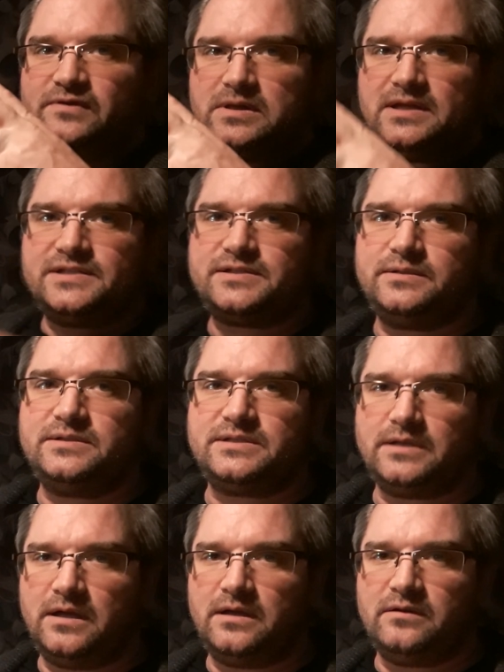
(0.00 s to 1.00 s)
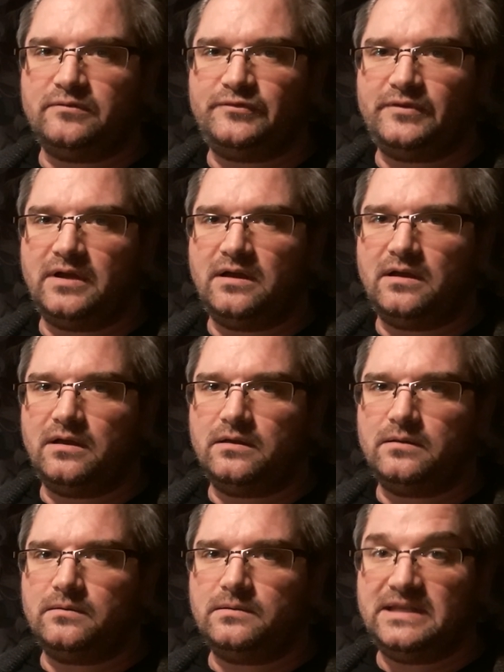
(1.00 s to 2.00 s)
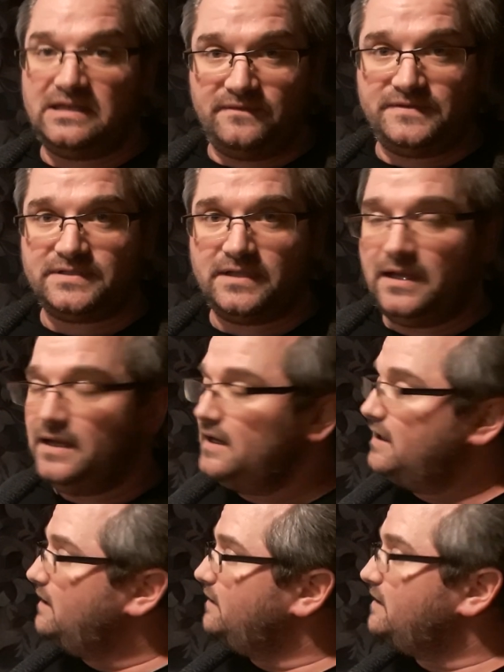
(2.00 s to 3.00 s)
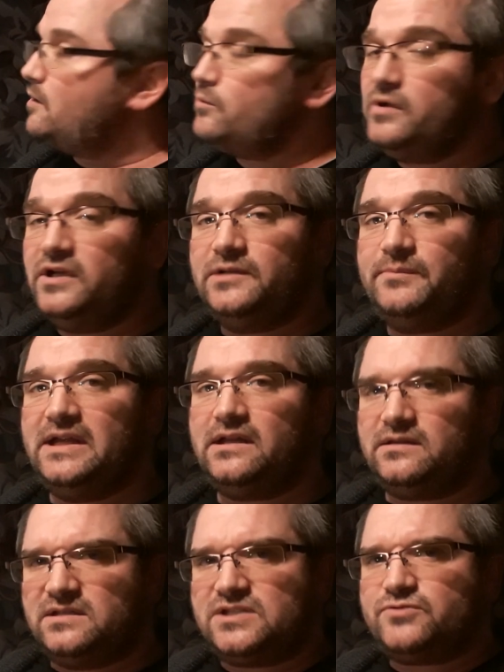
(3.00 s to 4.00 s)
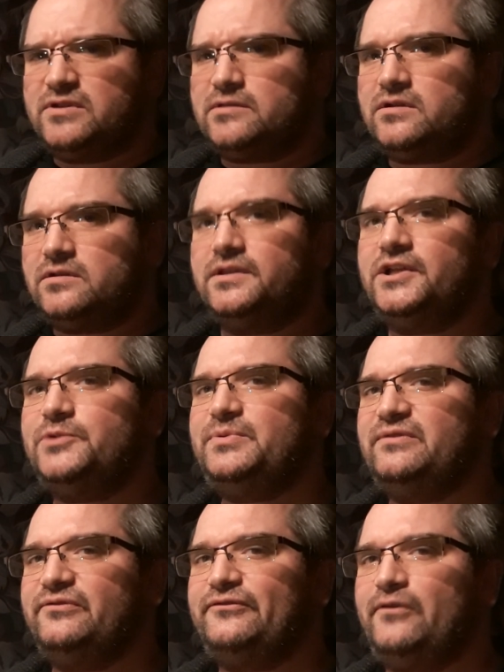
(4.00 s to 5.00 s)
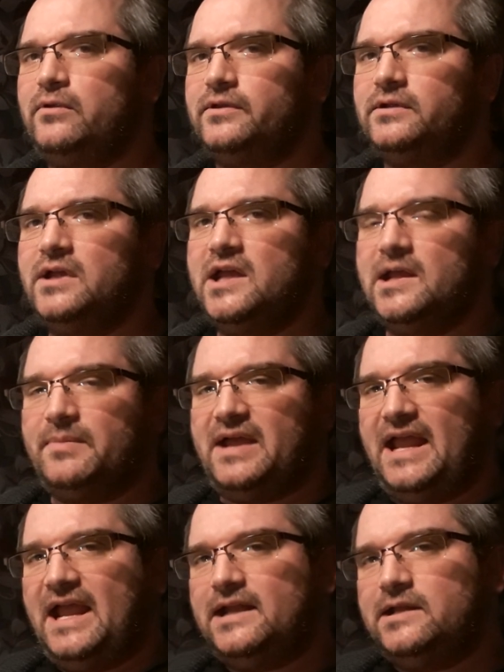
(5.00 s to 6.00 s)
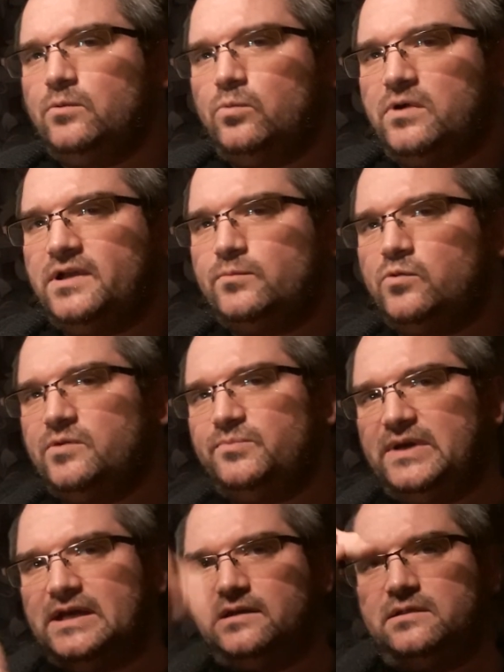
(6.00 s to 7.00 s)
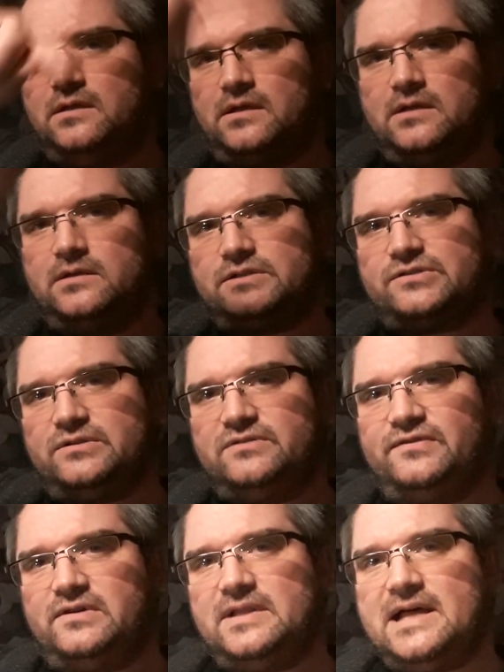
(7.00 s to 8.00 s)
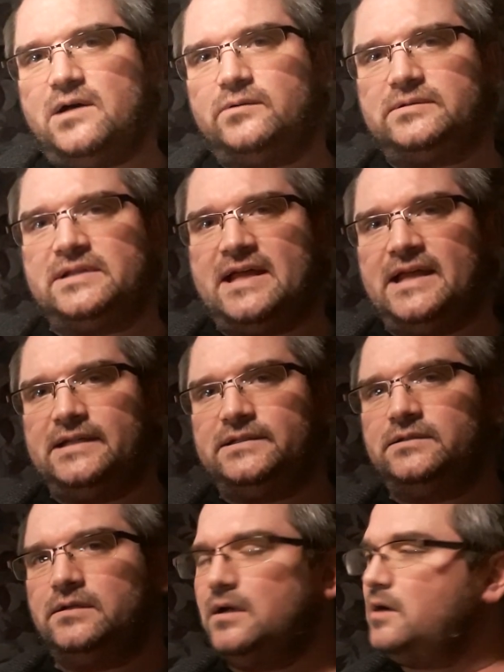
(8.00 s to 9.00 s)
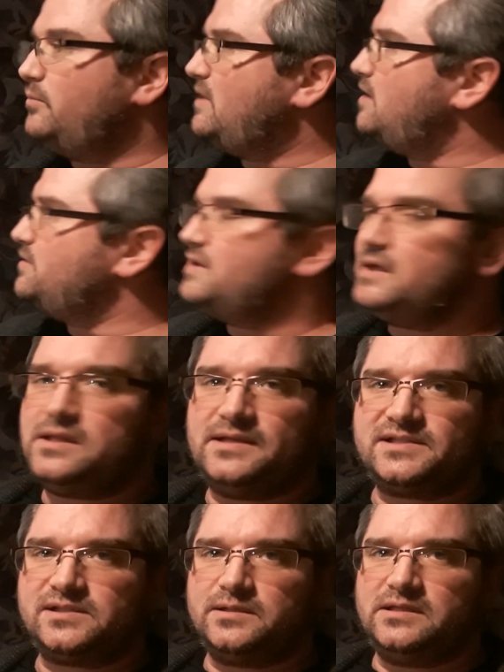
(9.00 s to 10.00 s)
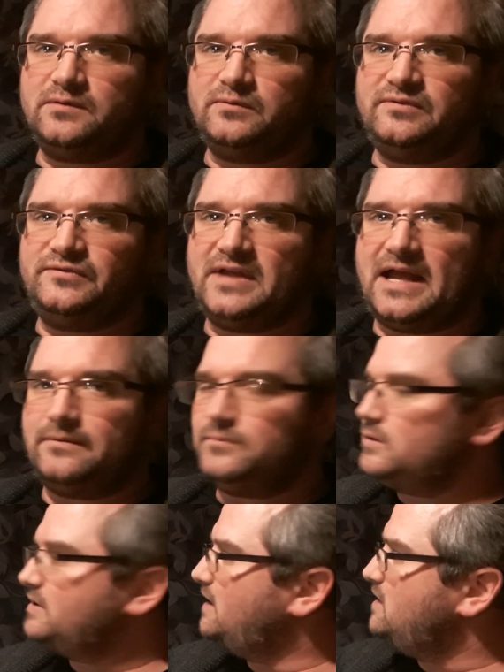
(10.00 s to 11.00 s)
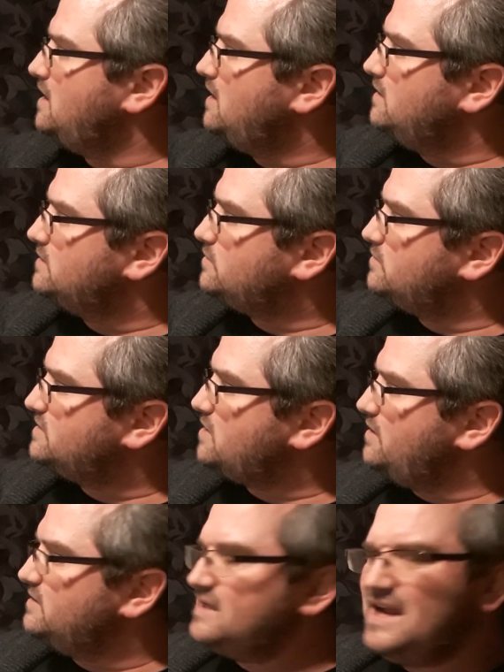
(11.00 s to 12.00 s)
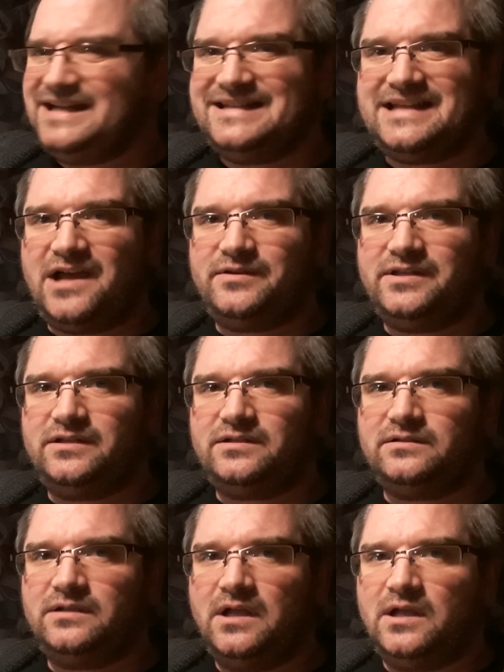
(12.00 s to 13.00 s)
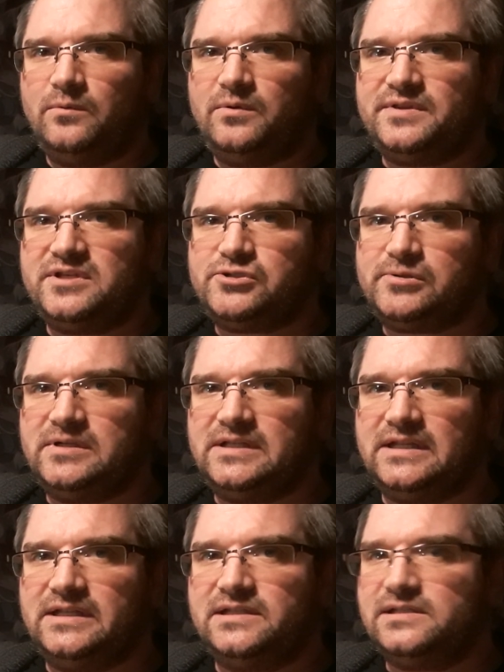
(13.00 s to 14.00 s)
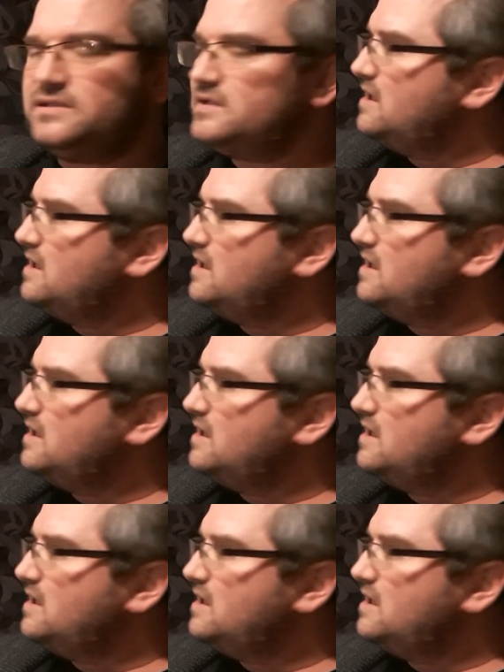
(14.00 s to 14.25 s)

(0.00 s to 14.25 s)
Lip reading: clusters of leaves. Now we're going to make this tree look a little bit fuller by adding one more big sort of cloud line around the cluster that we've got, okay? So starting kind of down here where the trunk is,